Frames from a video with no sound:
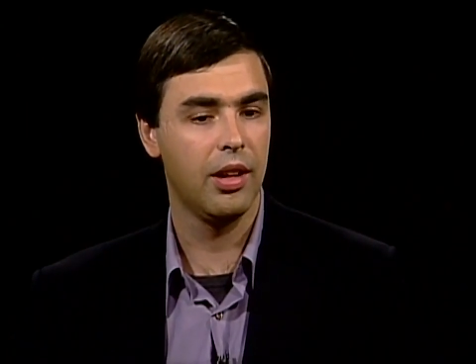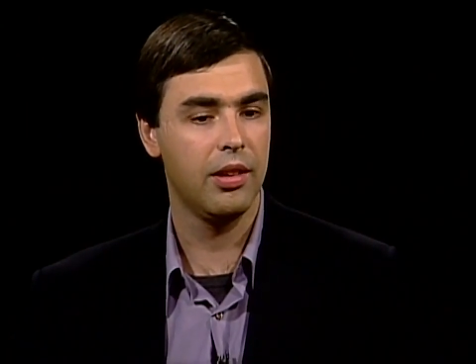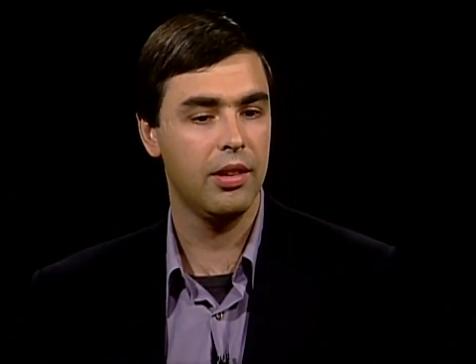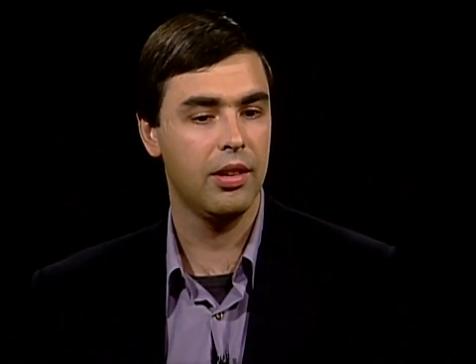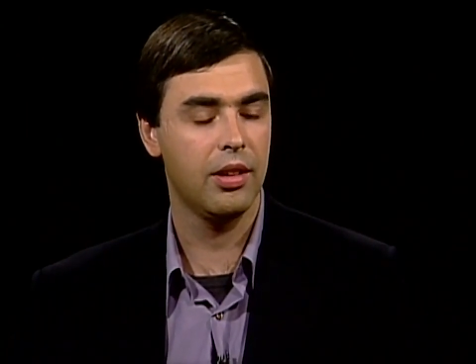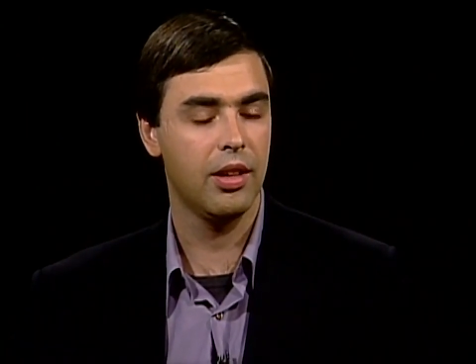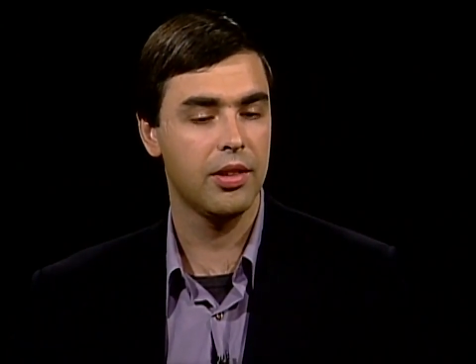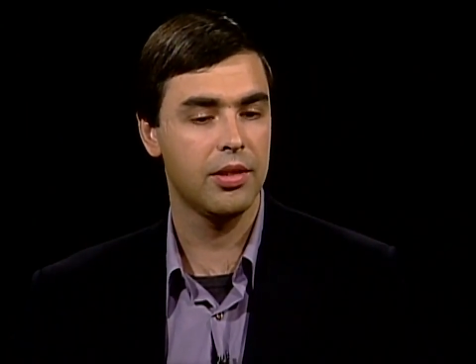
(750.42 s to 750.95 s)
I
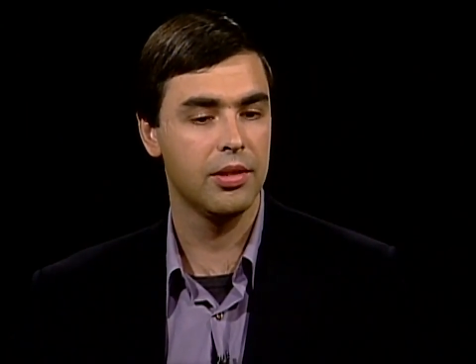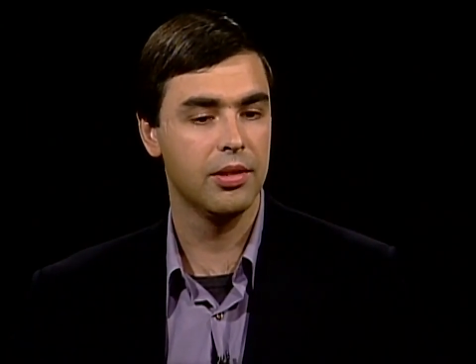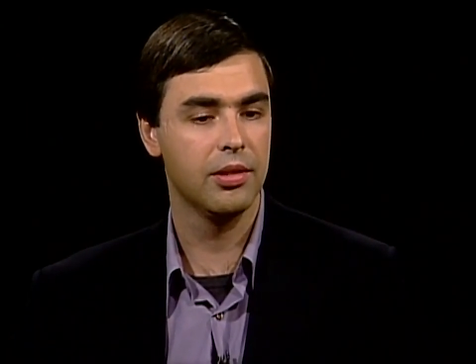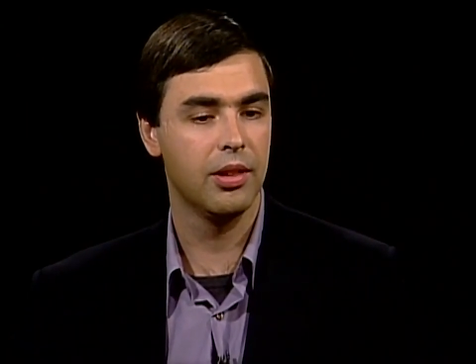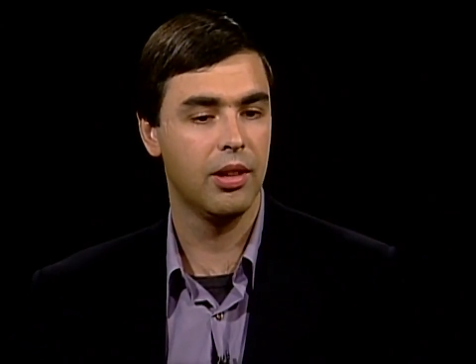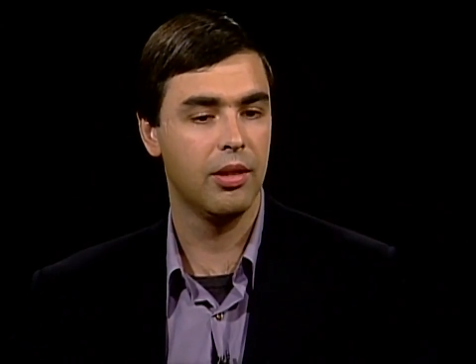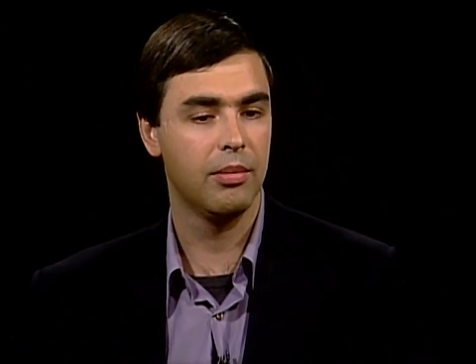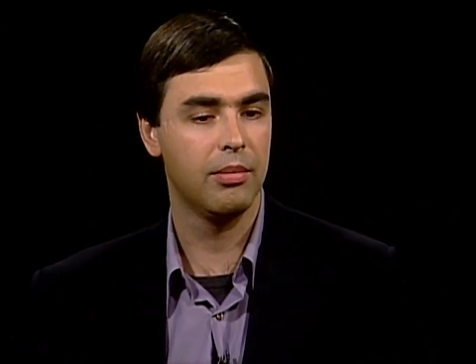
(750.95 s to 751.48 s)
think
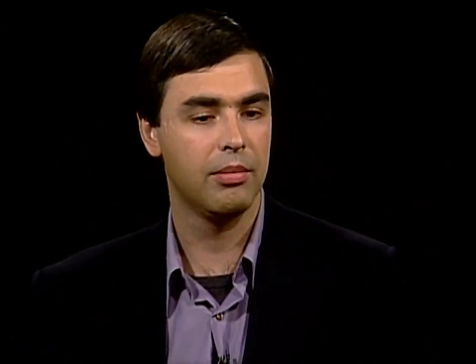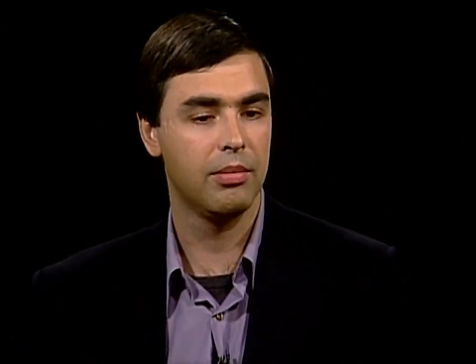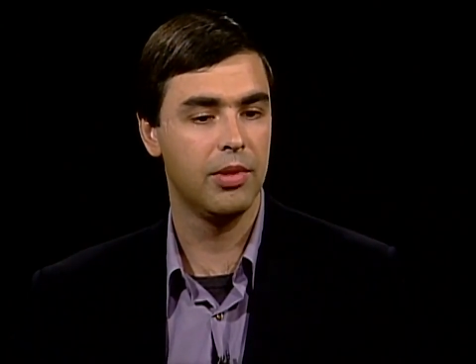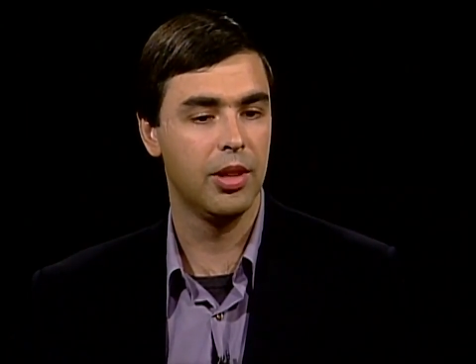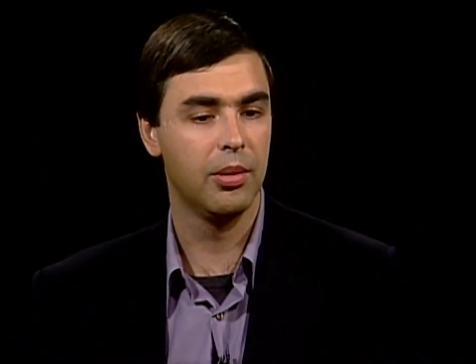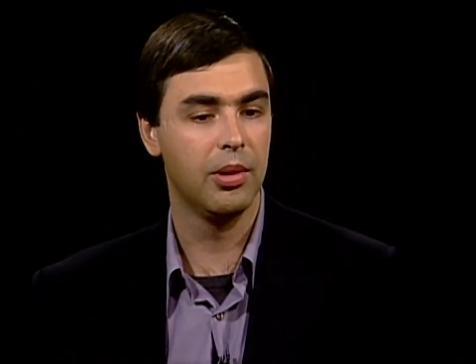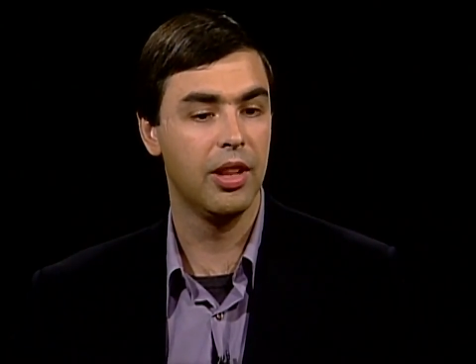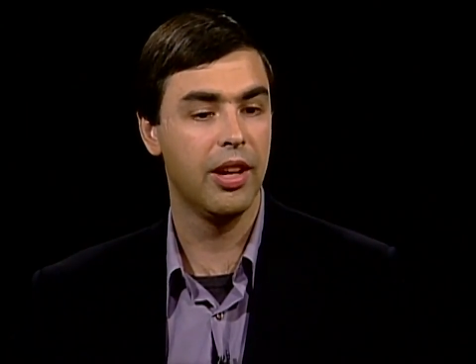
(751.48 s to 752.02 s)
also,
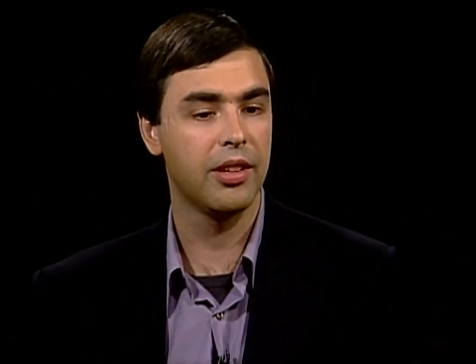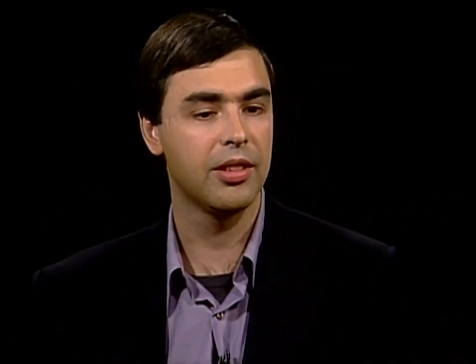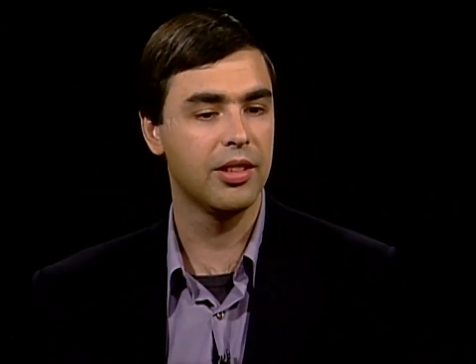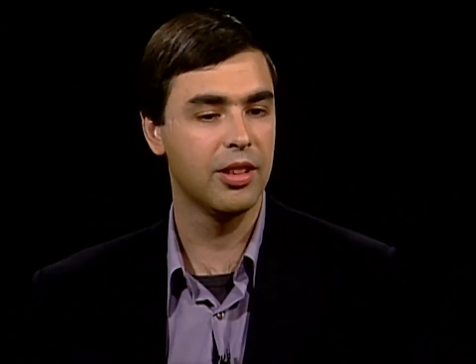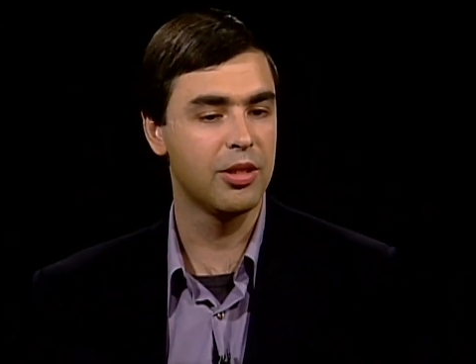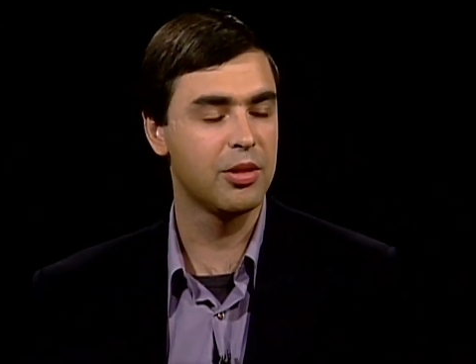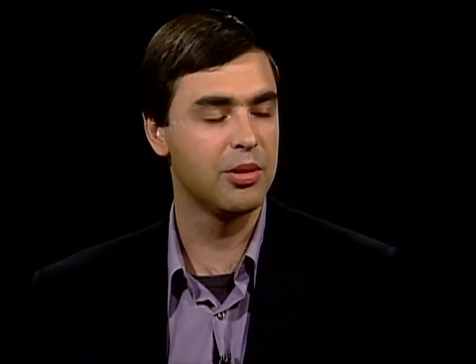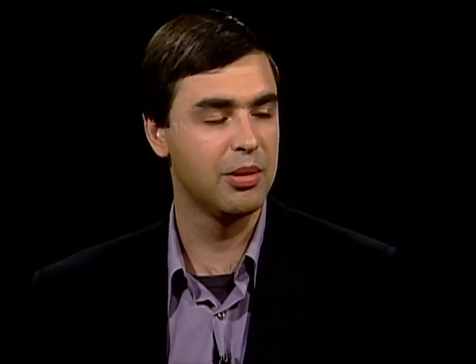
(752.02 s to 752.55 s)
you know, we'd like
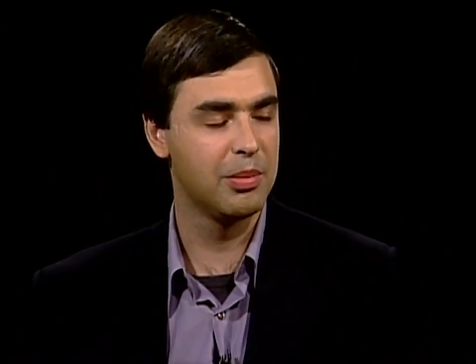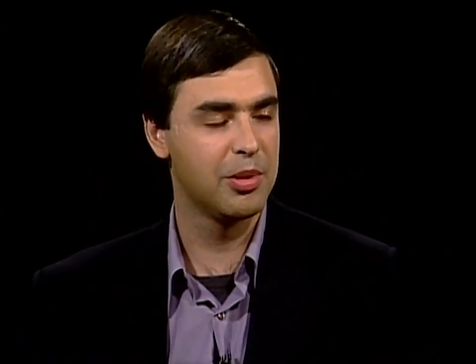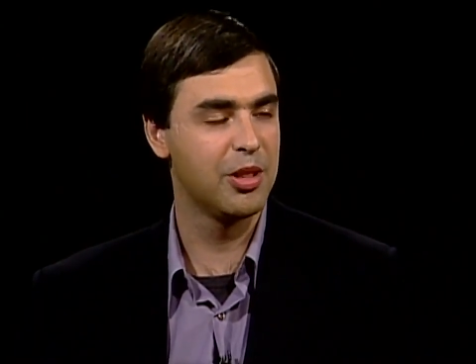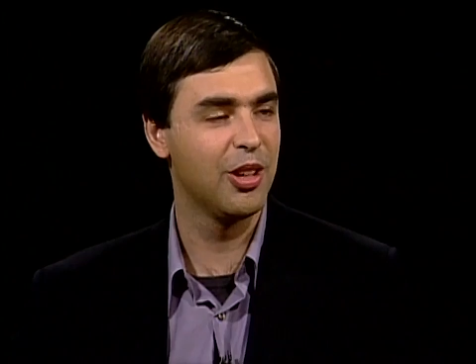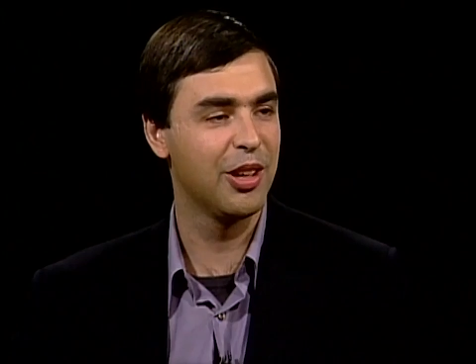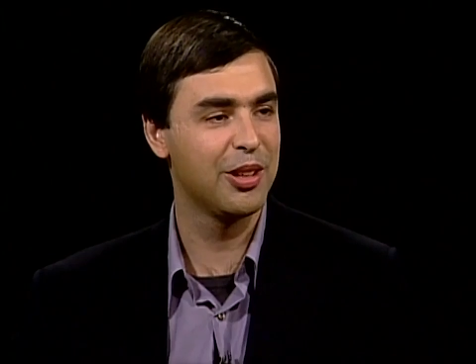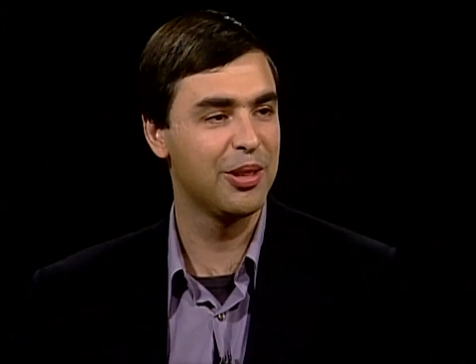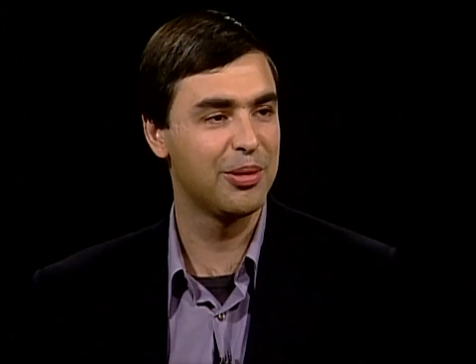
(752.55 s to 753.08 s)
to get
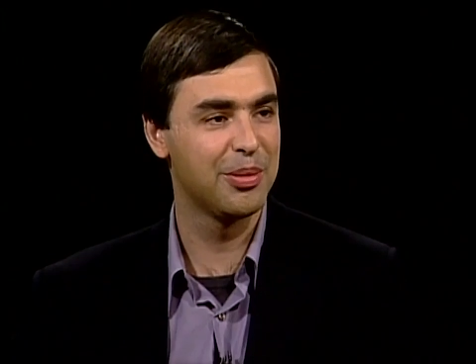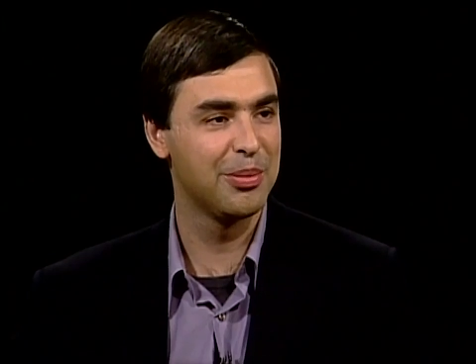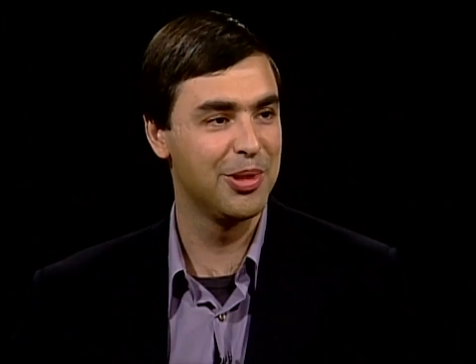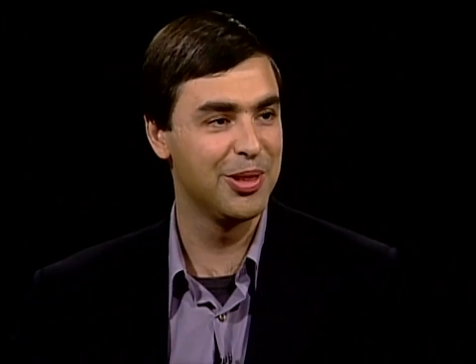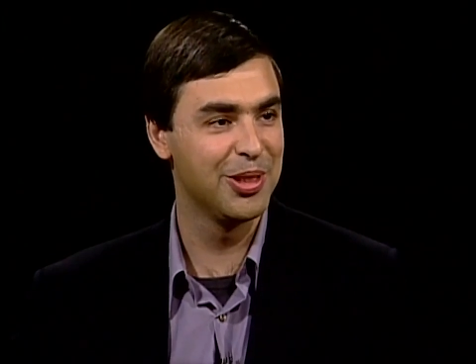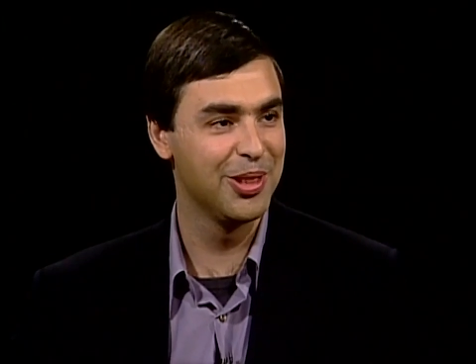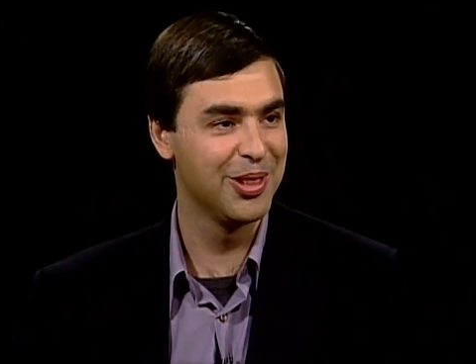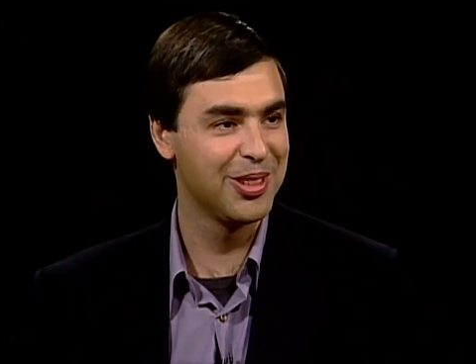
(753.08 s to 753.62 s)
streams directly
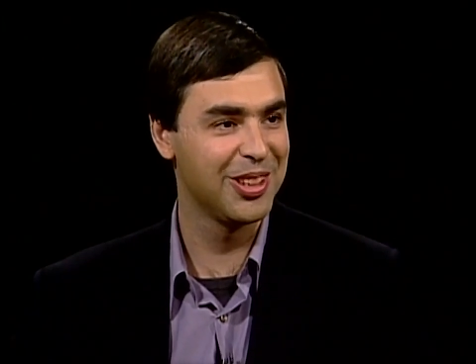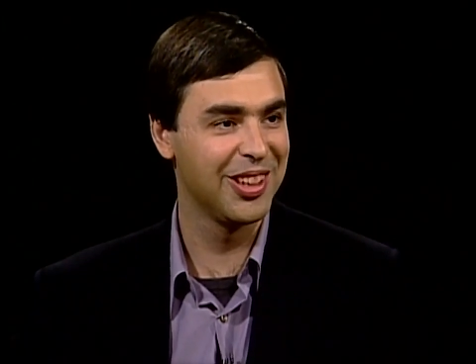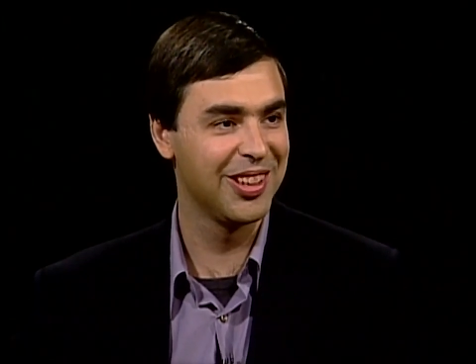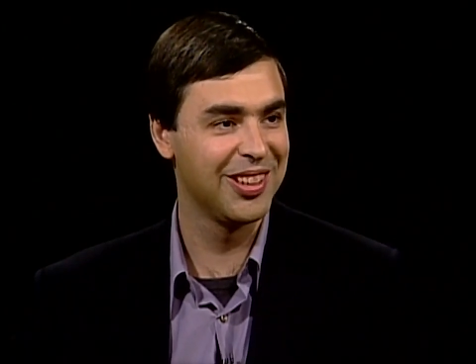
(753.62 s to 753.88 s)
from users.